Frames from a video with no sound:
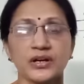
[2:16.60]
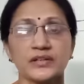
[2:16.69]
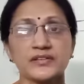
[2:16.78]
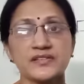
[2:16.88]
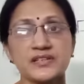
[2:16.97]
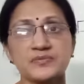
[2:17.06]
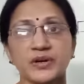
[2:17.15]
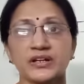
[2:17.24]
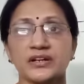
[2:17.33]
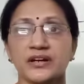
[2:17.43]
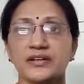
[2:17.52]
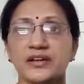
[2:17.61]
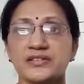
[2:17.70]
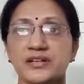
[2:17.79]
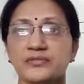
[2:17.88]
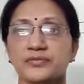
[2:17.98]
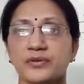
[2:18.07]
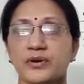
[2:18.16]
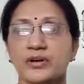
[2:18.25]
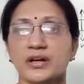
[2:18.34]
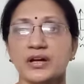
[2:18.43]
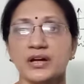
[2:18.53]
This is one condition
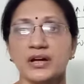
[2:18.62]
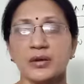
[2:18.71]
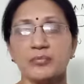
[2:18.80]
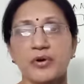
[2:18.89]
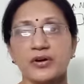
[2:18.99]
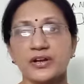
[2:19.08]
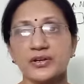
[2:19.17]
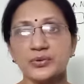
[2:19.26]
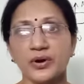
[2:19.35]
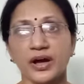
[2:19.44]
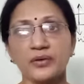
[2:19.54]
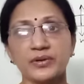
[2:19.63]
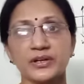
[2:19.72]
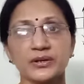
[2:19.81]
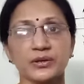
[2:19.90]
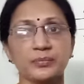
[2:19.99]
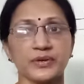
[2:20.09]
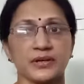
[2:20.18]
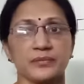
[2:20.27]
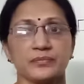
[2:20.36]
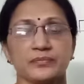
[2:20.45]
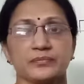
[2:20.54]
for a body to have
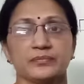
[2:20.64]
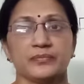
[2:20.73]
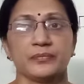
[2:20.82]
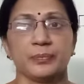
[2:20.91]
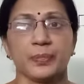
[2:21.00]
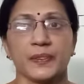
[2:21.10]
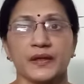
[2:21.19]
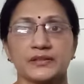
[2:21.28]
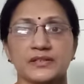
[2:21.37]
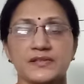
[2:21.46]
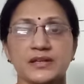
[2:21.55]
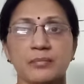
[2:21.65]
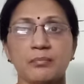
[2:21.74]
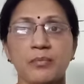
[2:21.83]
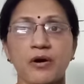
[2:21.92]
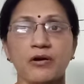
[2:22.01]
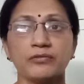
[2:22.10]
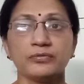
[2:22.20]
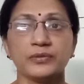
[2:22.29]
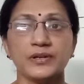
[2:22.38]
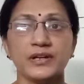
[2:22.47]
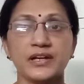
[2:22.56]
equilibrium. The sum
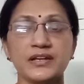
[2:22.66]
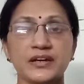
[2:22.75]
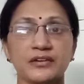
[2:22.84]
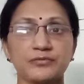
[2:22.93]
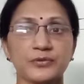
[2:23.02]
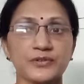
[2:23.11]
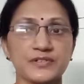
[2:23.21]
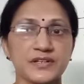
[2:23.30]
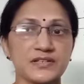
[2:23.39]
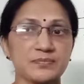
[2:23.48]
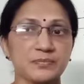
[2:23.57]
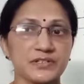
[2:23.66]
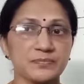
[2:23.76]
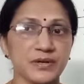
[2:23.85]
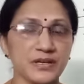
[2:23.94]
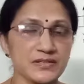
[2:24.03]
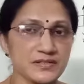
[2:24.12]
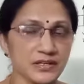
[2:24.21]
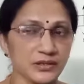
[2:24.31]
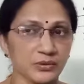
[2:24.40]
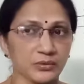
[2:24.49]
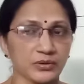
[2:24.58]
of linear forces must be
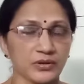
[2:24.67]
0.